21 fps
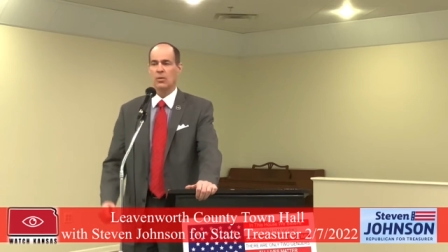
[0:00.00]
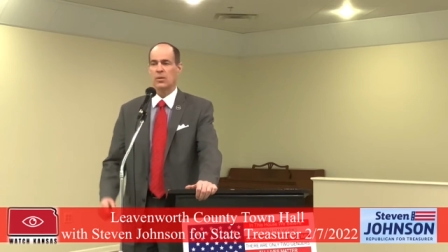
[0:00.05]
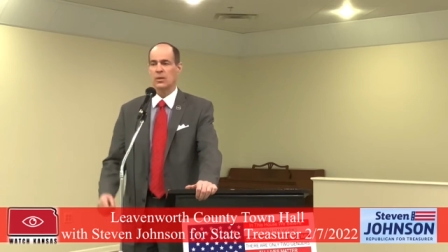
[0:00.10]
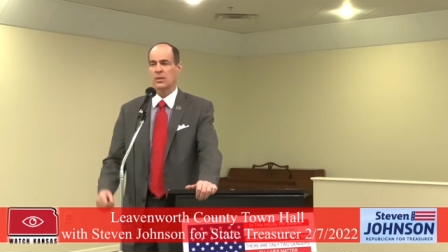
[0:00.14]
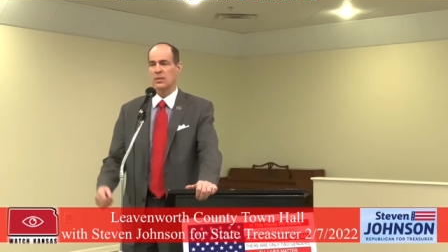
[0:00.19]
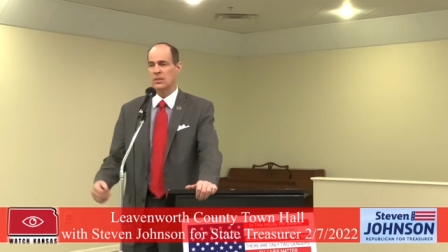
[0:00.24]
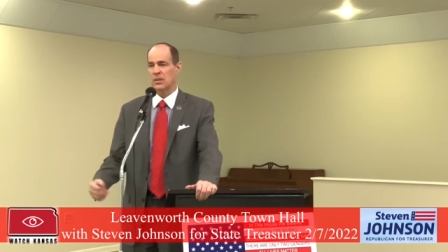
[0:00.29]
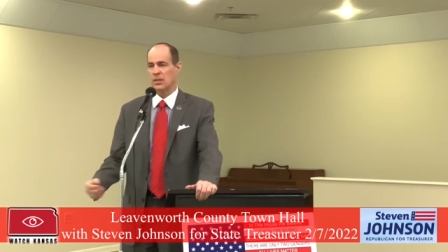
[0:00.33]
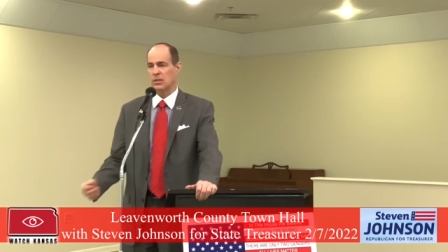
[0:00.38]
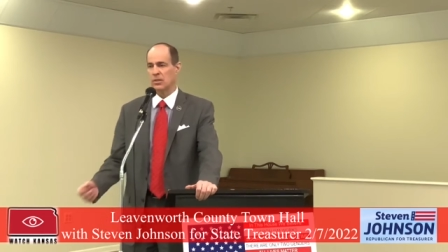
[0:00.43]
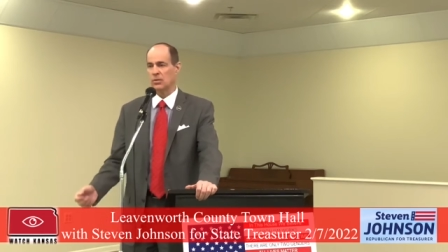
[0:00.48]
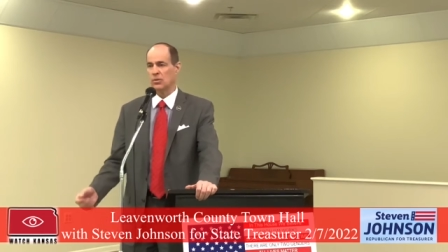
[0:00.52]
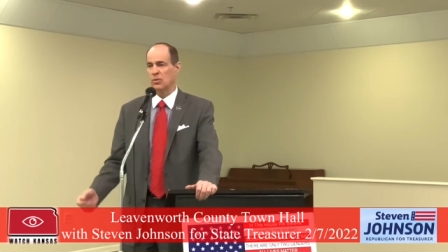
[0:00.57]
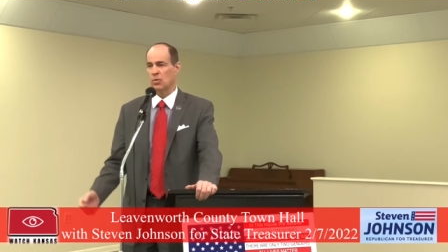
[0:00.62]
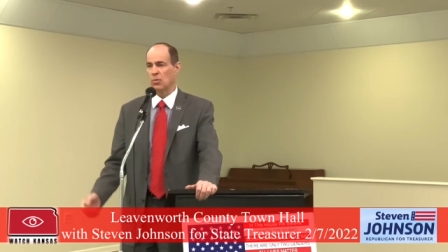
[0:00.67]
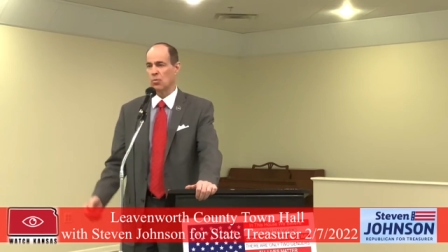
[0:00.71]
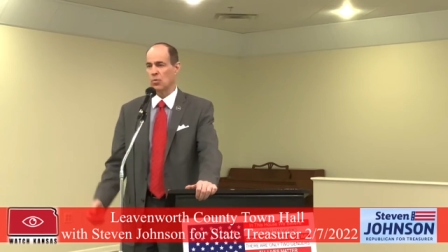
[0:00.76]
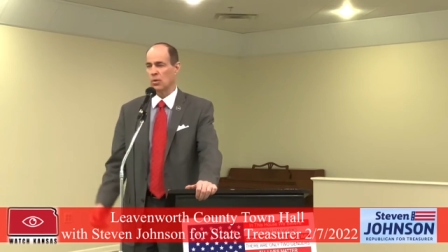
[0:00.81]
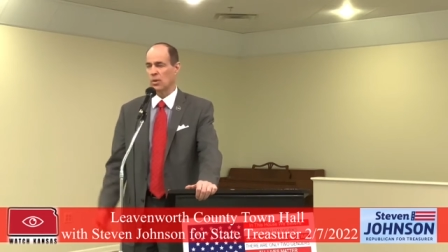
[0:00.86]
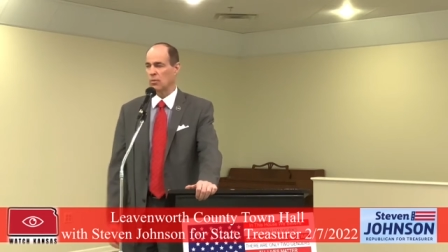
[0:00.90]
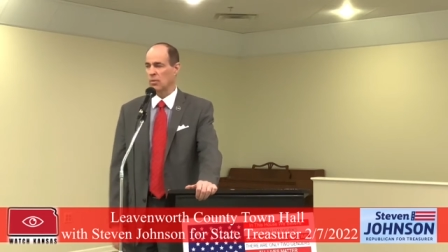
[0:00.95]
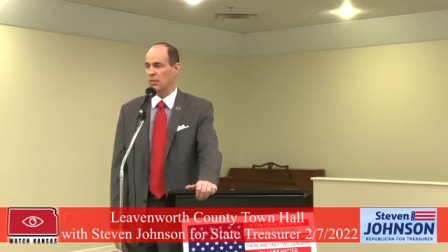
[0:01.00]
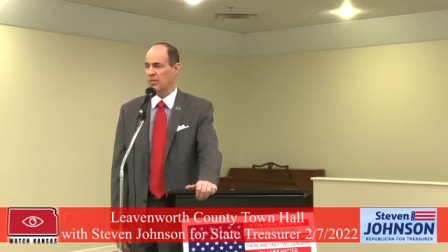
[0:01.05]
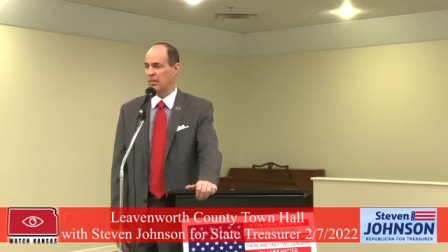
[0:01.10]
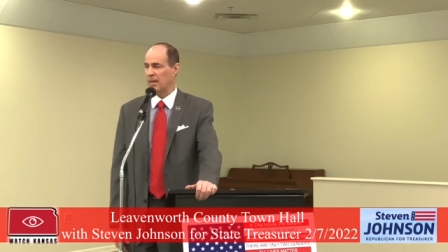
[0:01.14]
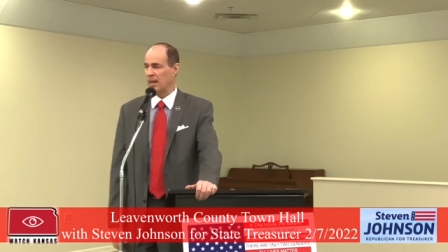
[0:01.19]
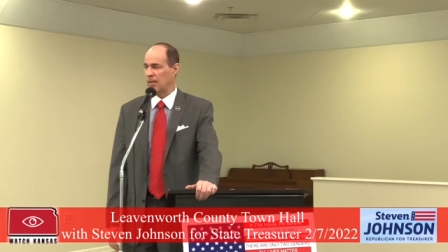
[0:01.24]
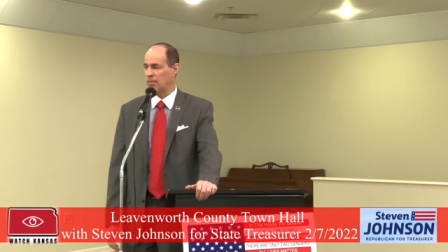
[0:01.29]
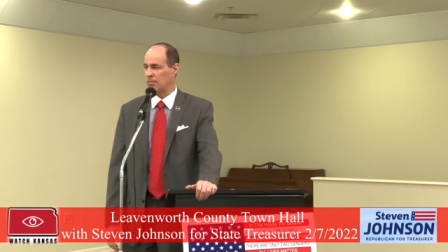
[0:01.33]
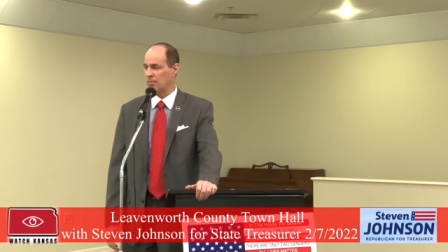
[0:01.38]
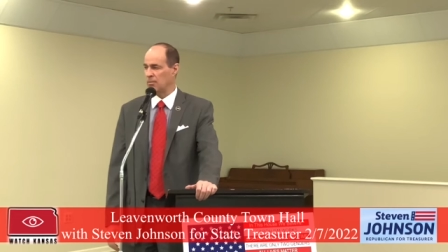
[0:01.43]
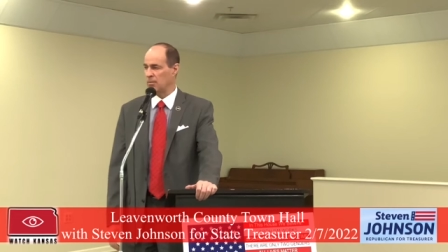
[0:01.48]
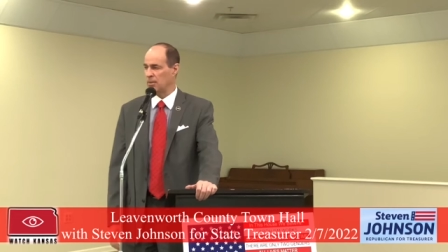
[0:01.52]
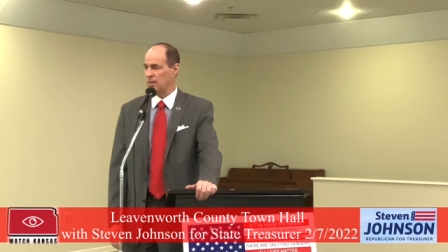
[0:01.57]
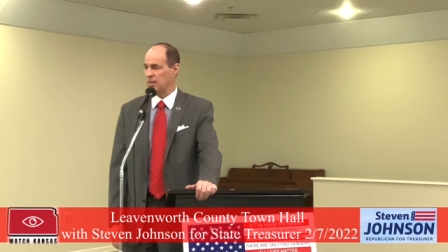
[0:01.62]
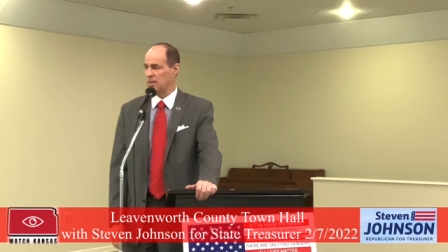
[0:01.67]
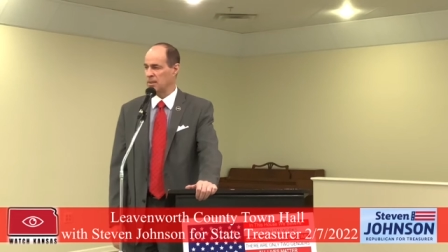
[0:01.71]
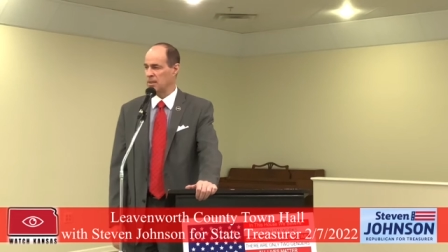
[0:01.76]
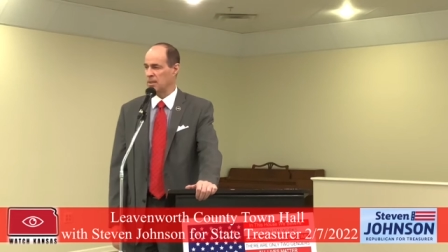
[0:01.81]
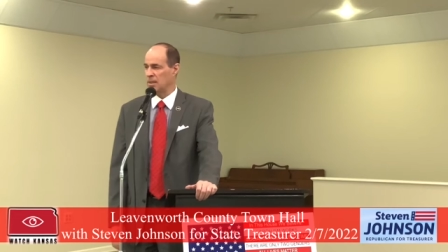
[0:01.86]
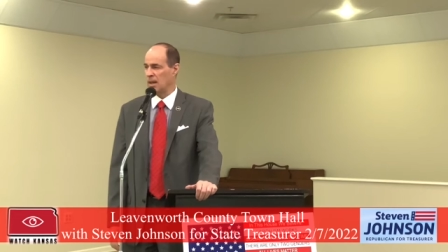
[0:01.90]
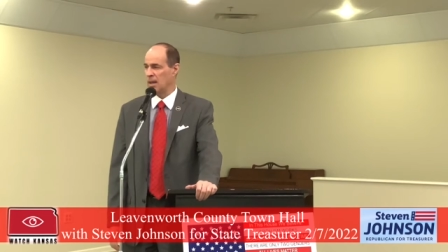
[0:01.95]
continue to work with that through
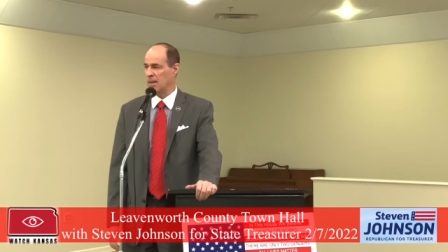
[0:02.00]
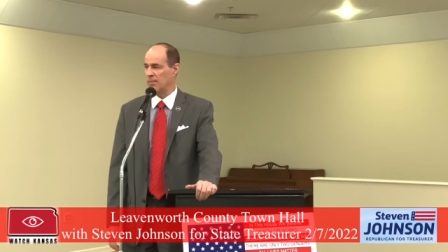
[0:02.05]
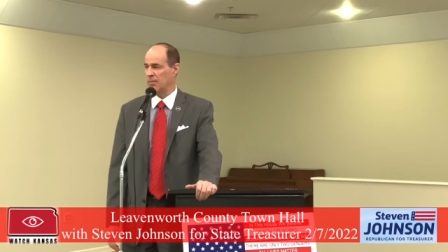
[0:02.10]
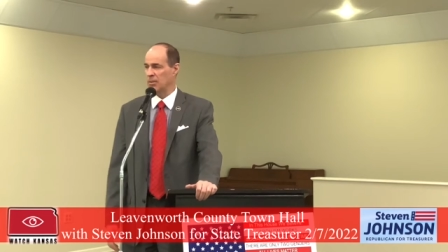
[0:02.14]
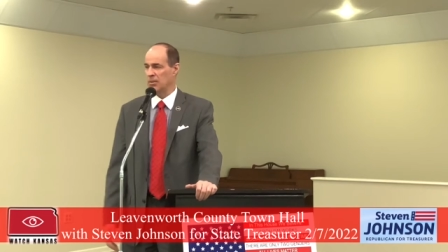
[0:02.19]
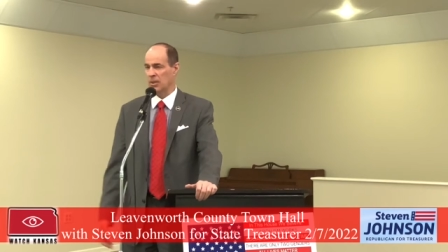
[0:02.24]
this time.